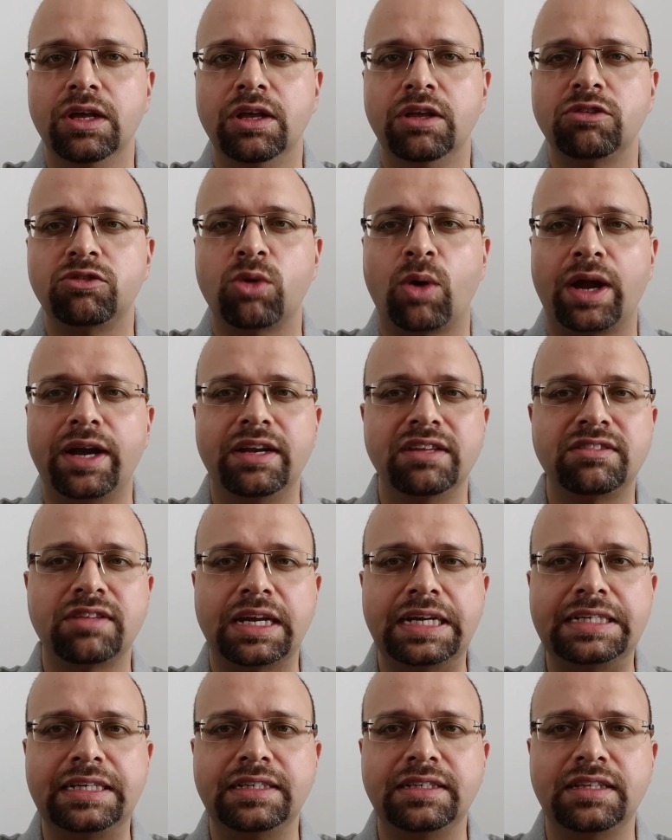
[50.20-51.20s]
So I
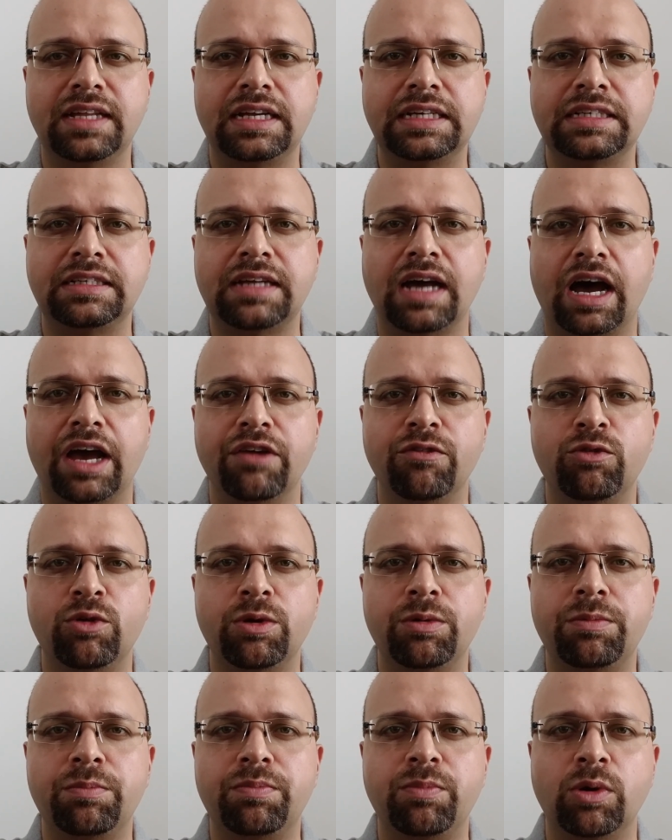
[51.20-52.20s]
decided that I
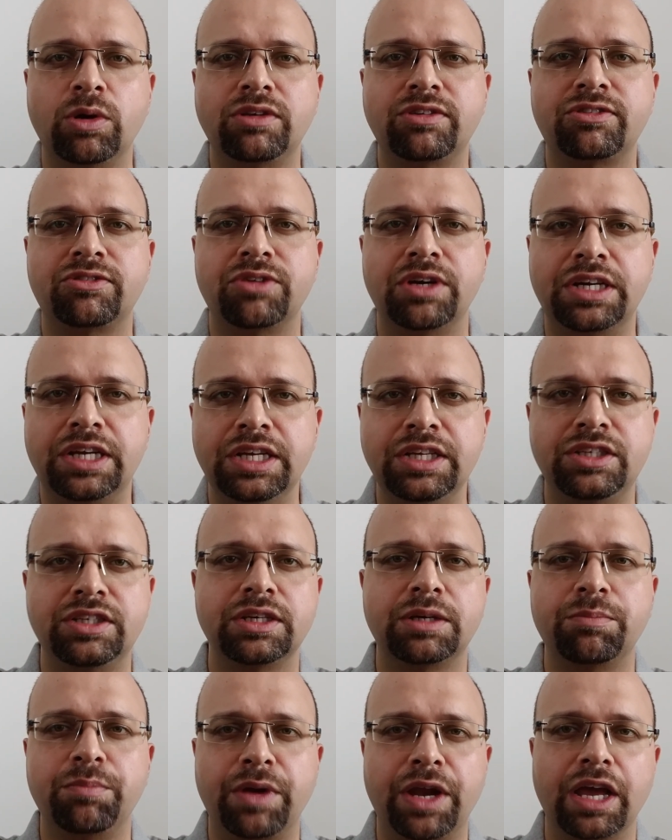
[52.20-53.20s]
would put
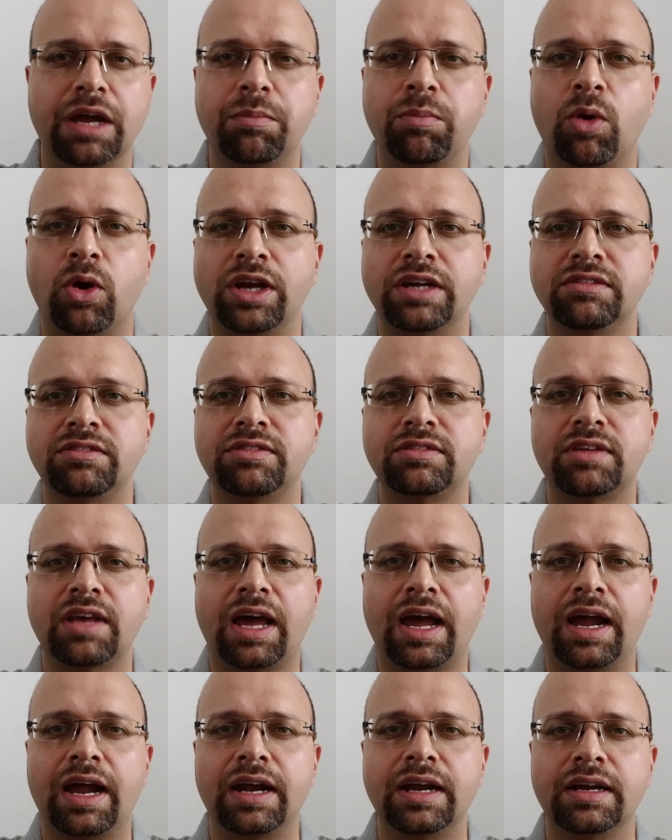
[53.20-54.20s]
strategic breakpoints
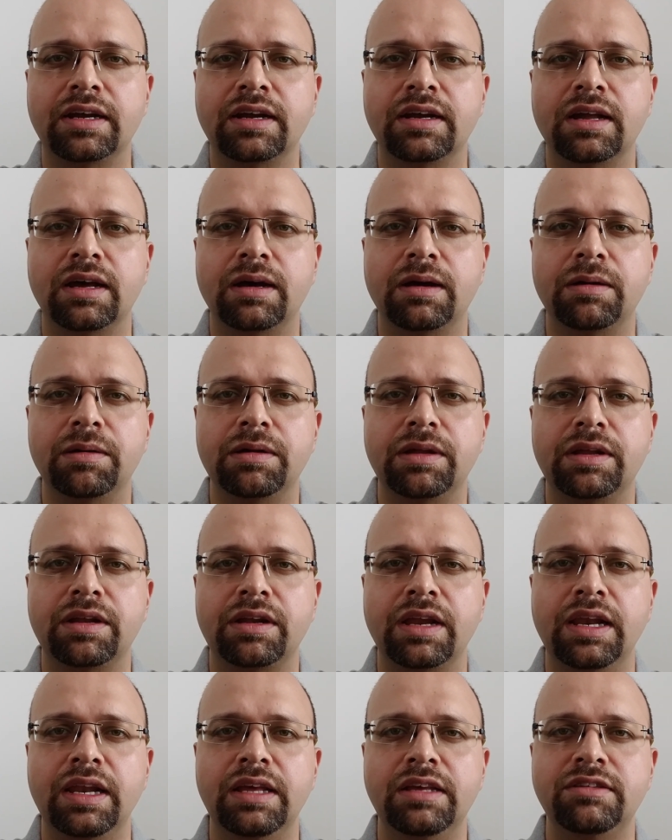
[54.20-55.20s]
and
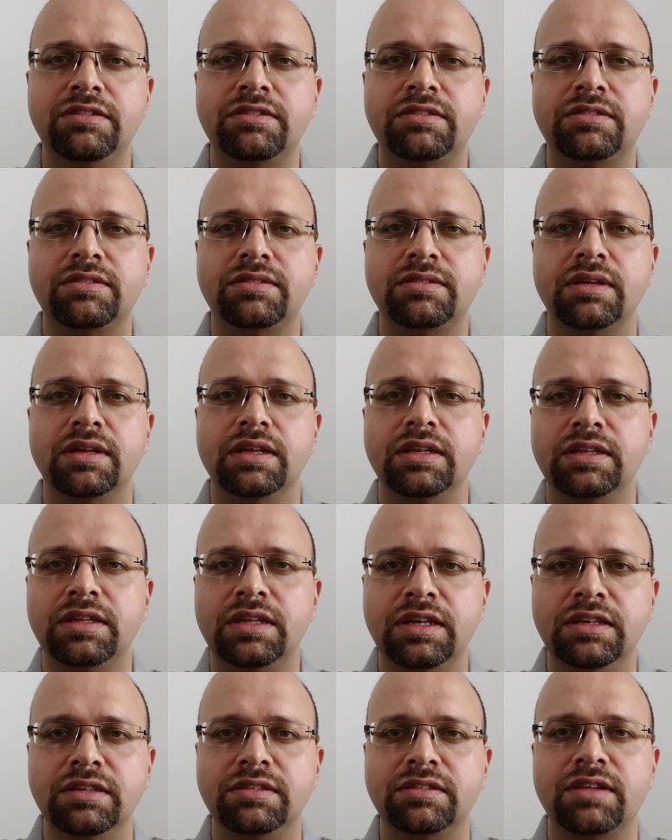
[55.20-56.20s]
release
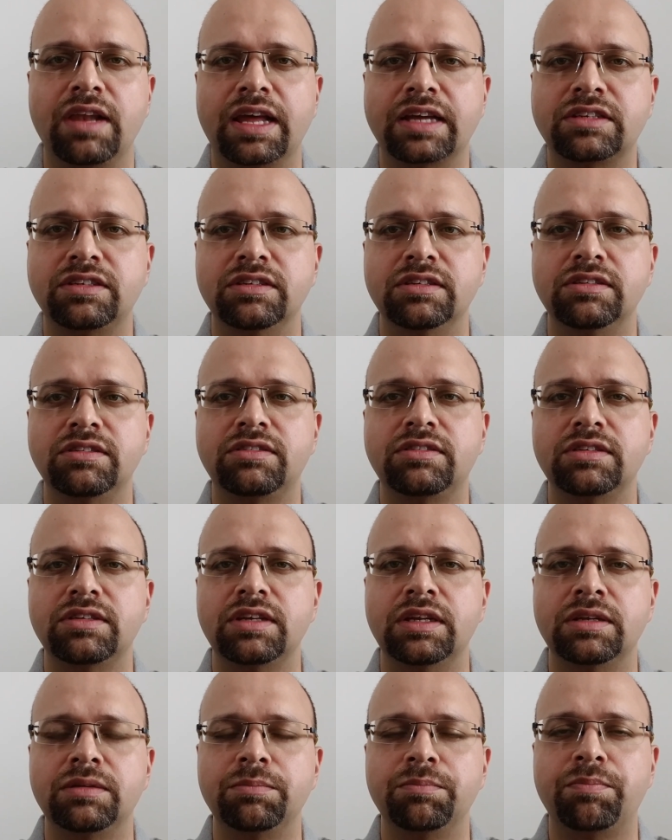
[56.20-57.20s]
these lectures
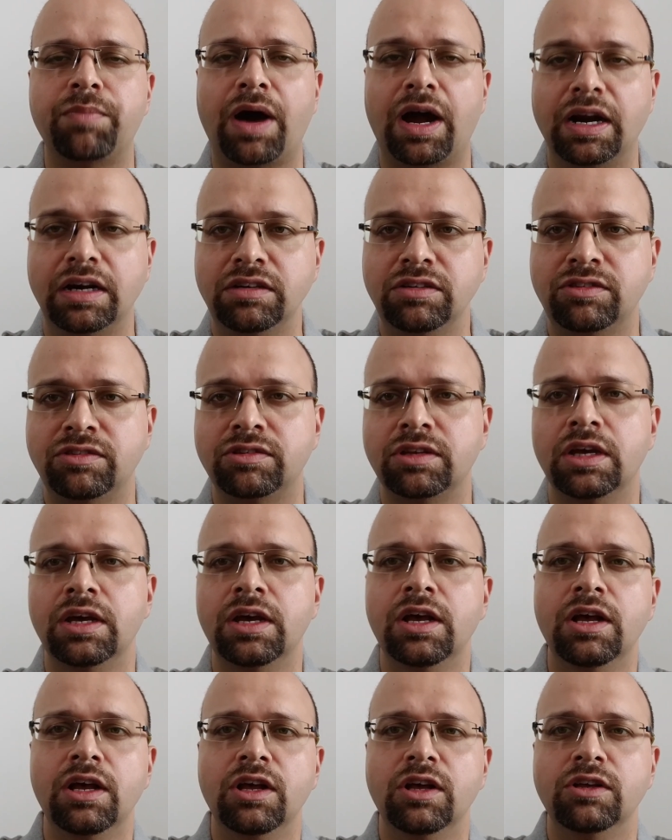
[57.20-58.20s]
in parts.
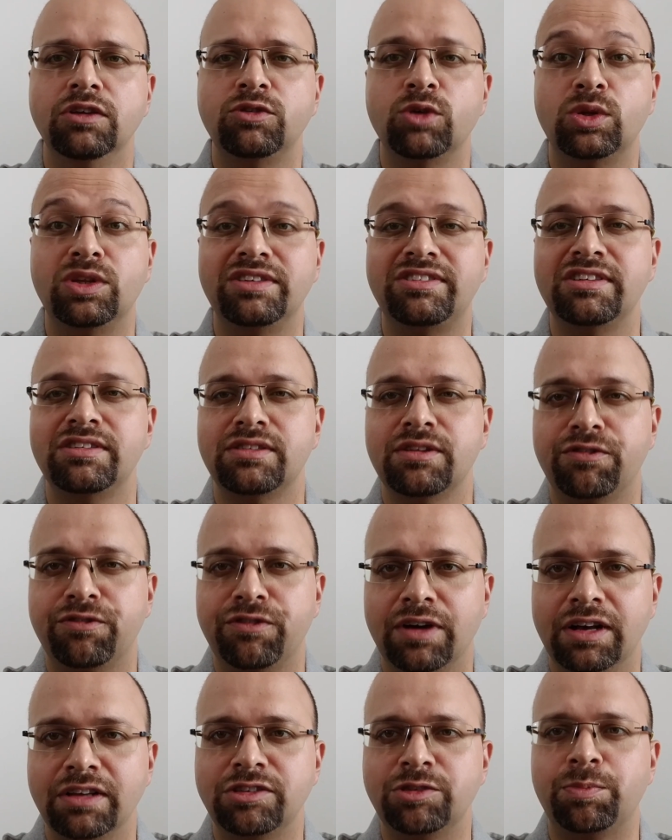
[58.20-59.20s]
So this is the
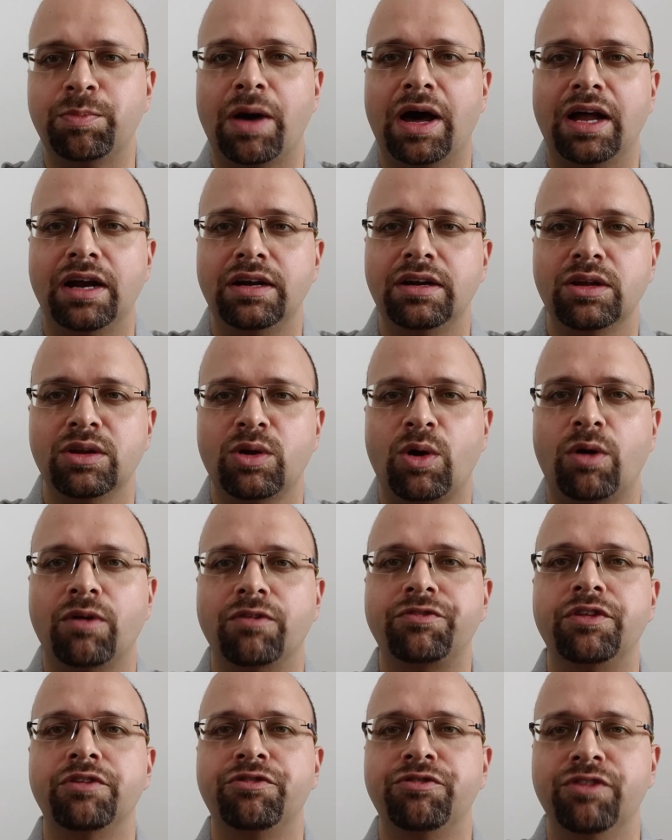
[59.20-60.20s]
first part
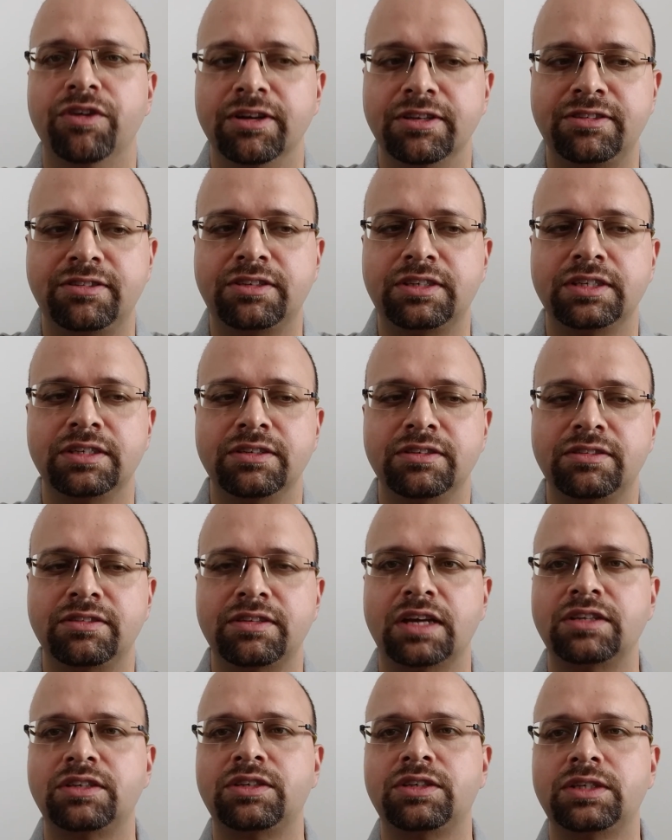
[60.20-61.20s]
of the first
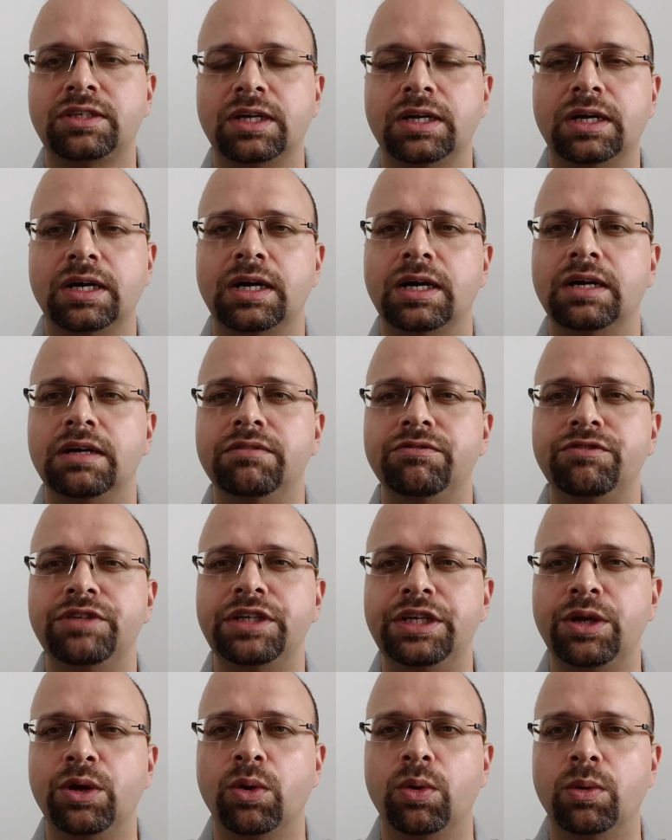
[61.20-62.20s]
such
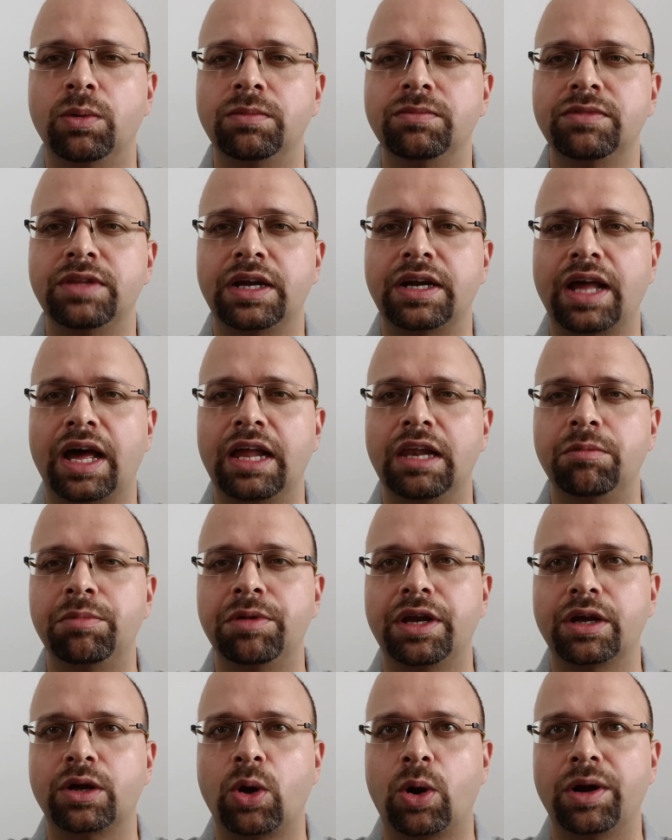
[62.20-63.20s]
video that I'll
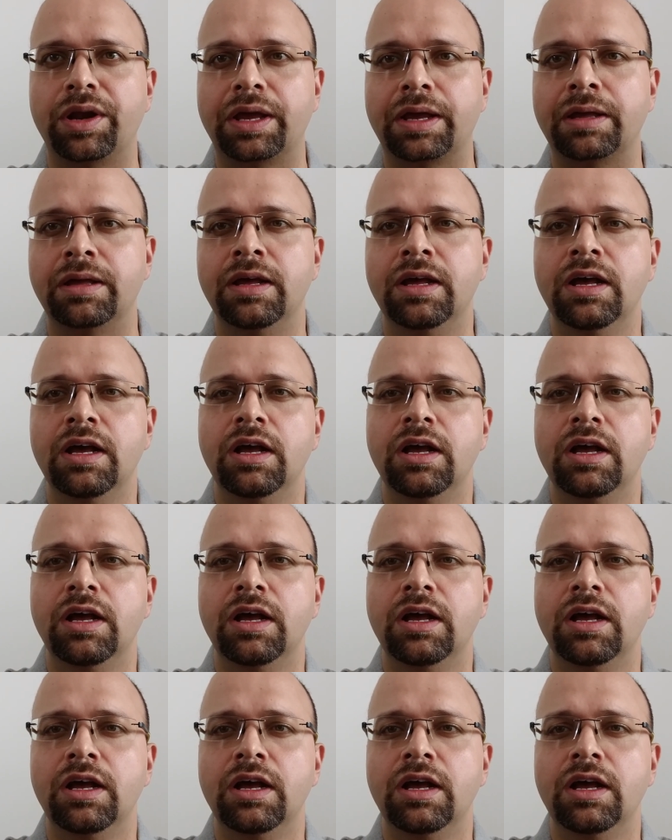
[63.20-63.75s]
be recording.